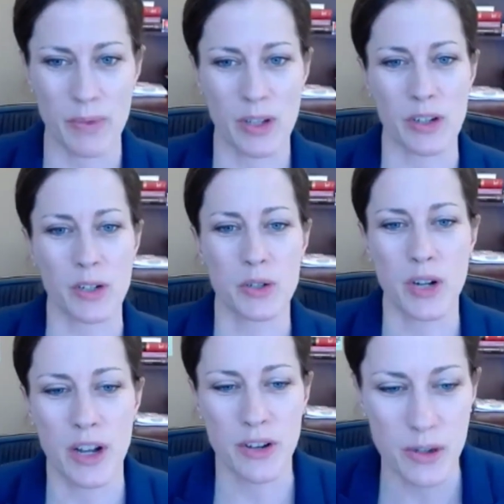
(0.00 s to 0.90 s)
clinical
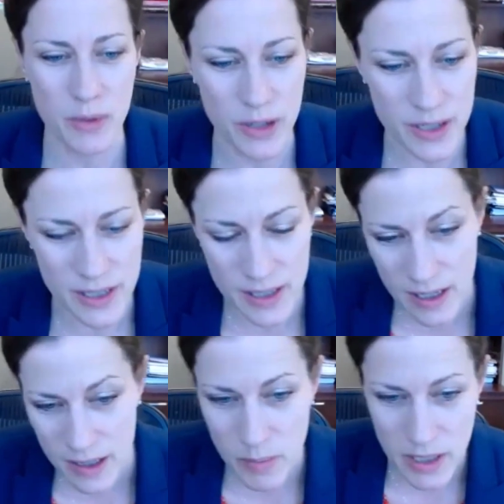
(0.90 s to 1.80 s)
trial networks is
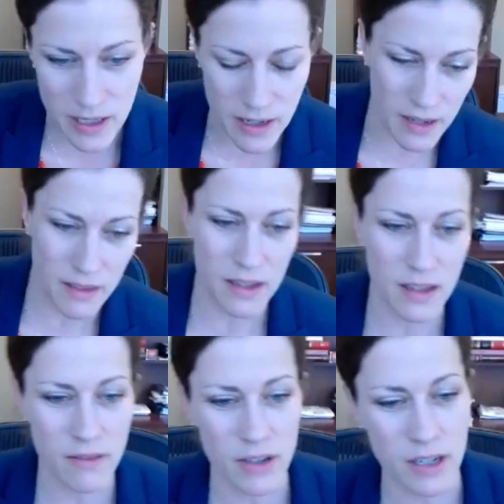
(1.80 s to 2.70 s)
going to be, I
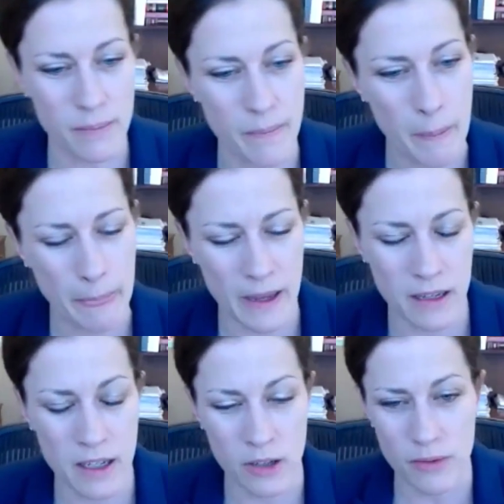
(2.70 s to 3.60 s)
think, even
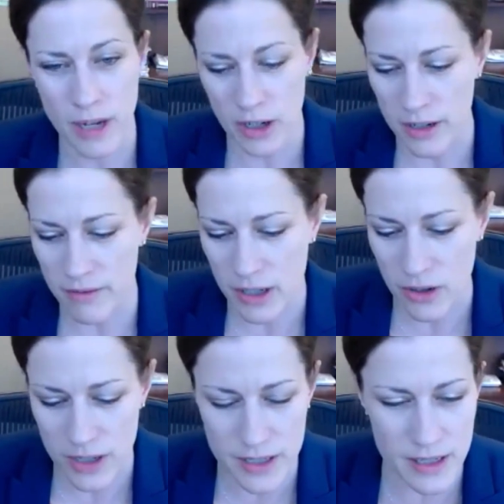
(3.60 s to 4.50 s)
an area of
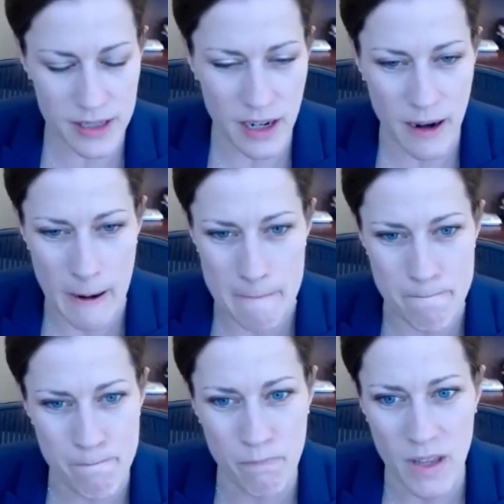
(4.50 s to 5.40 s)
increased
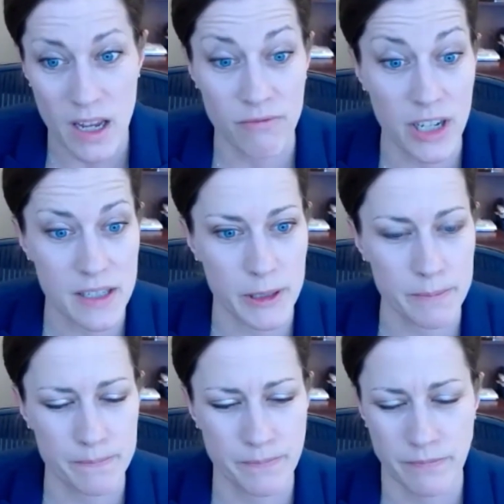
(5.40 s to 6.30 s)
investment.